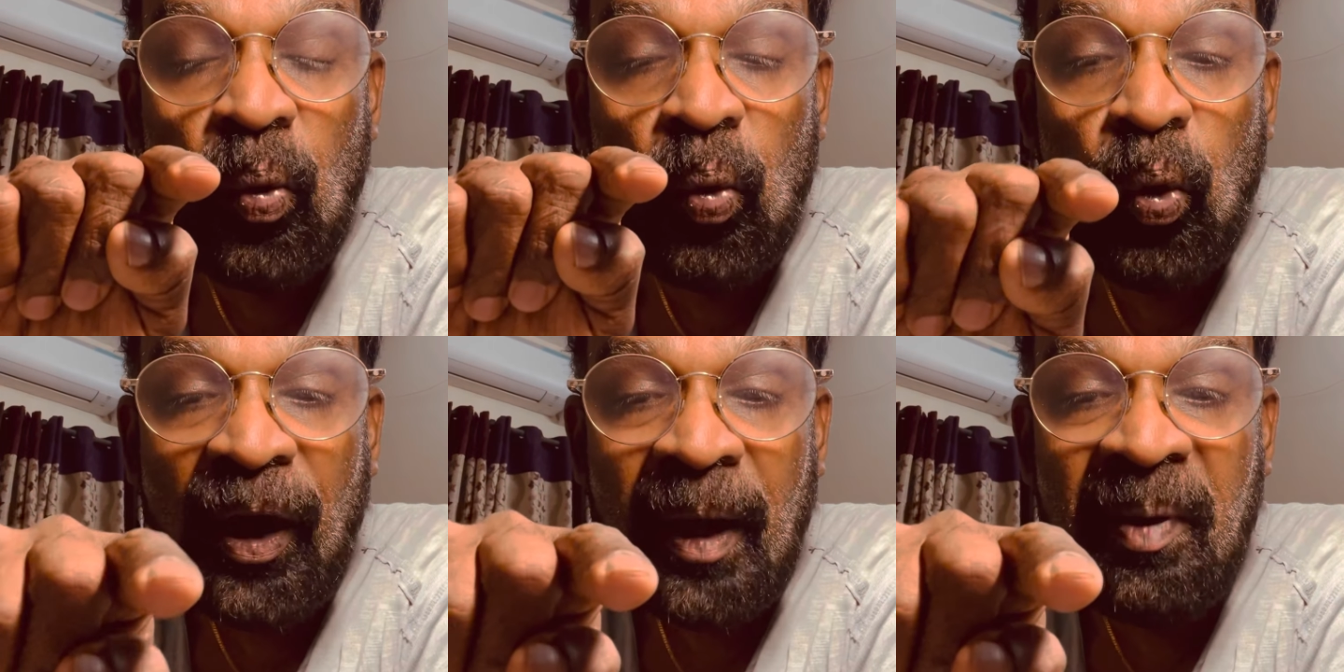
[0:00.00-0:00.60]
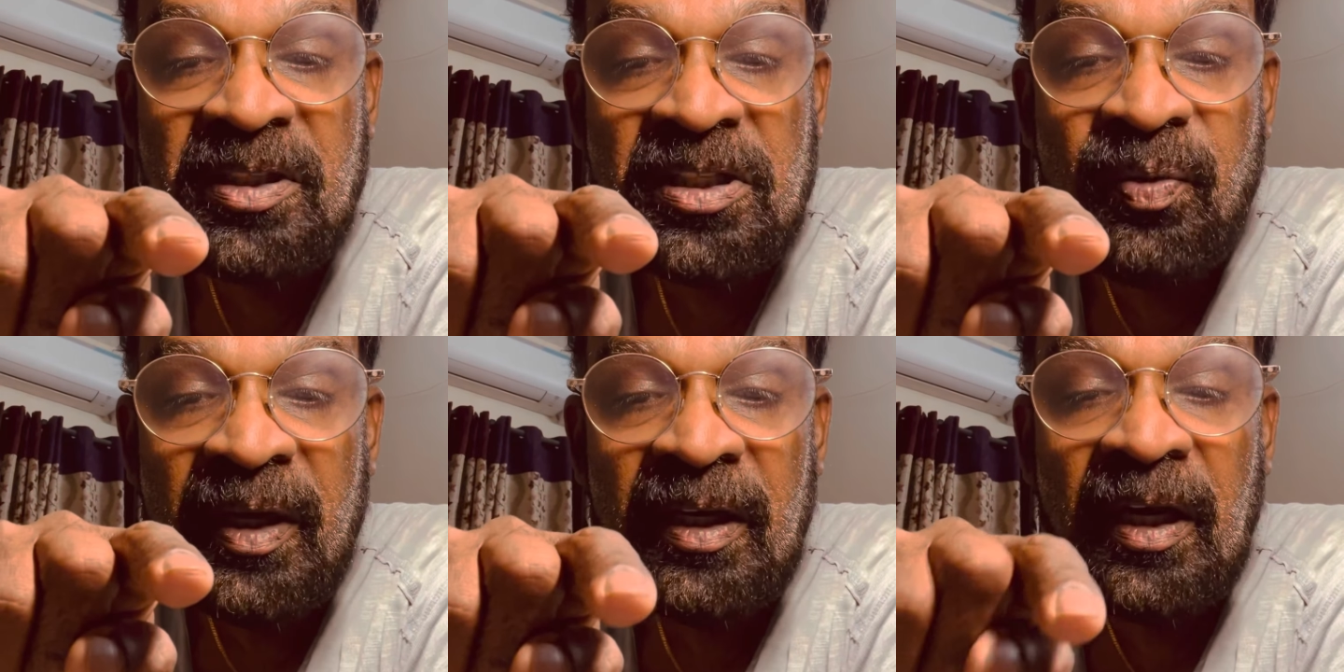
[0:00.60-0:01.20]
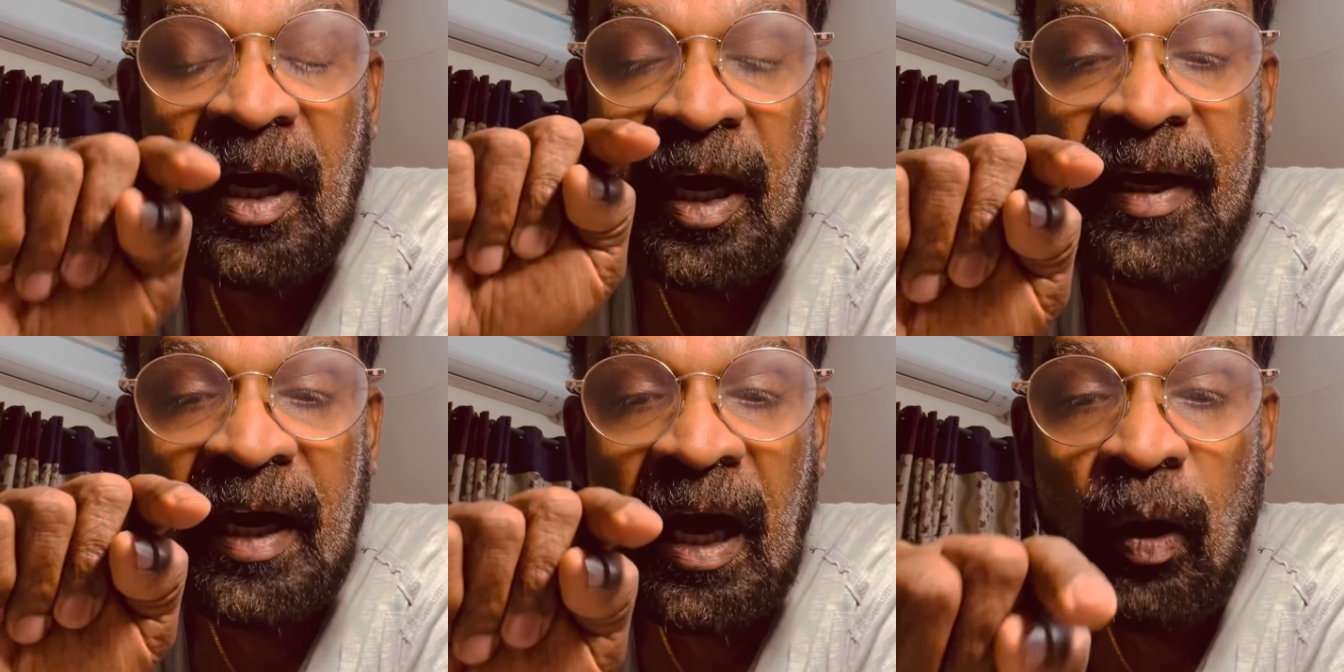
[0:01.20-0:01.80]
what I'm achieving
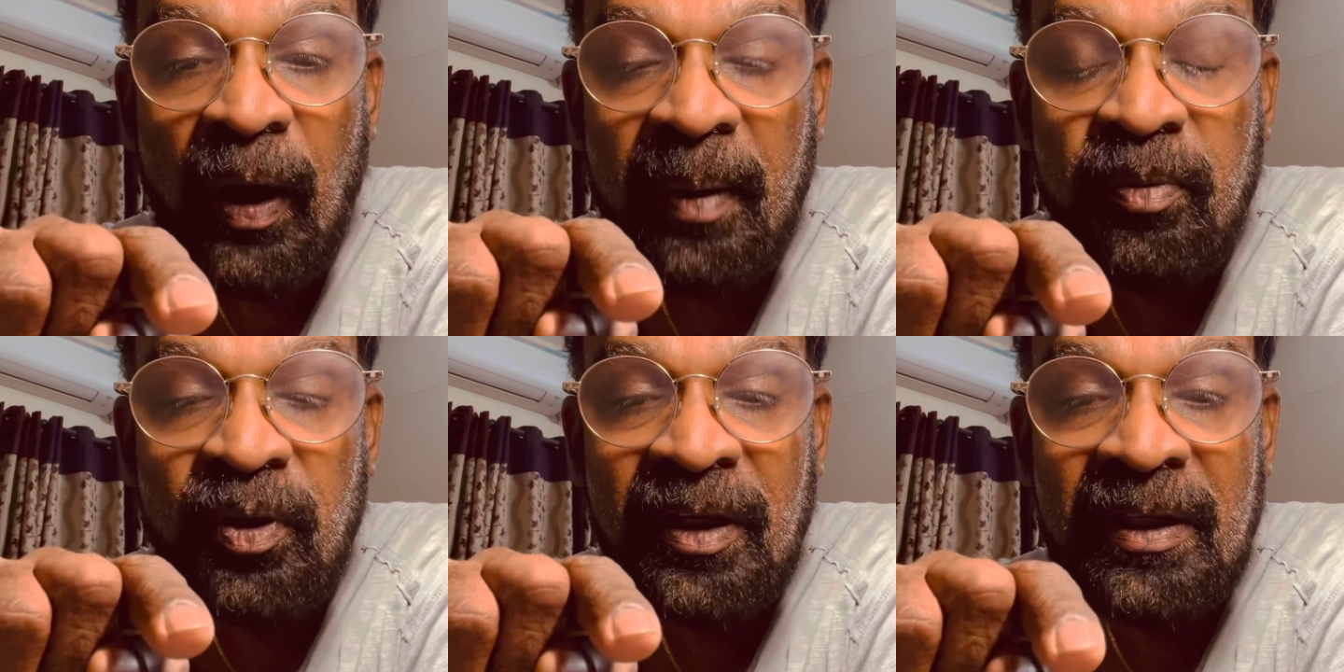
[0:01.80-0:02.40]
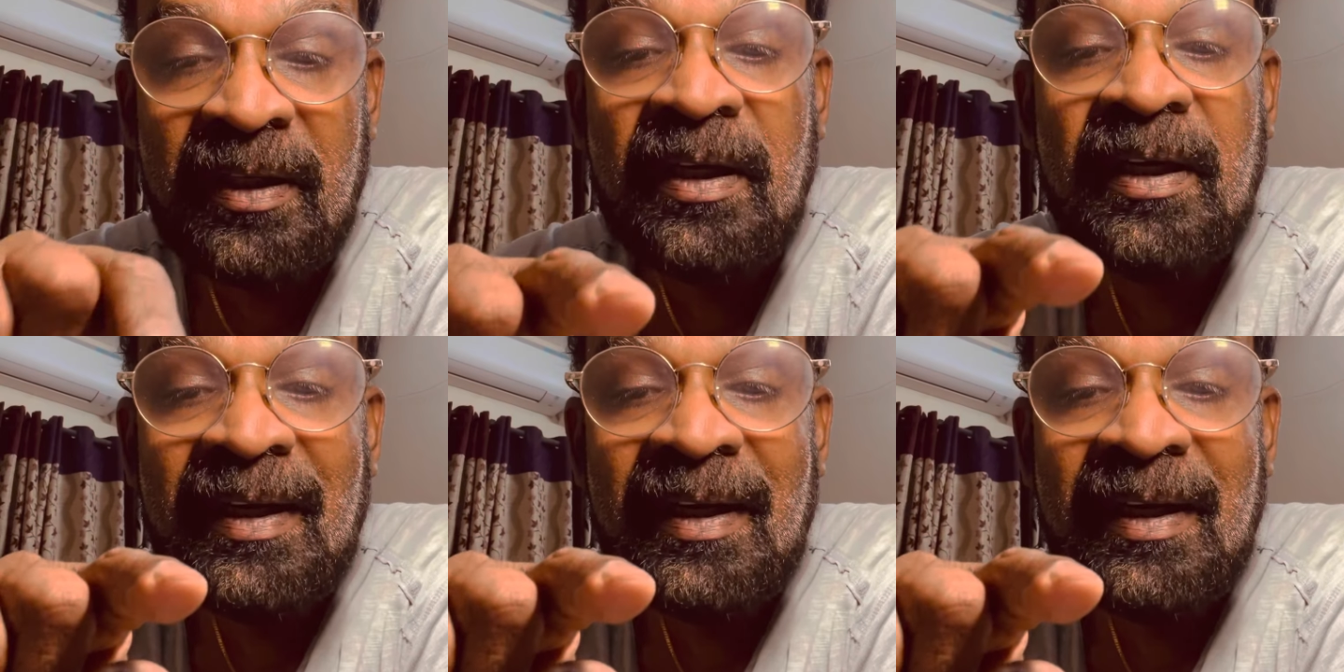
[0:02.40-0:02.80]
and how I'm doing it.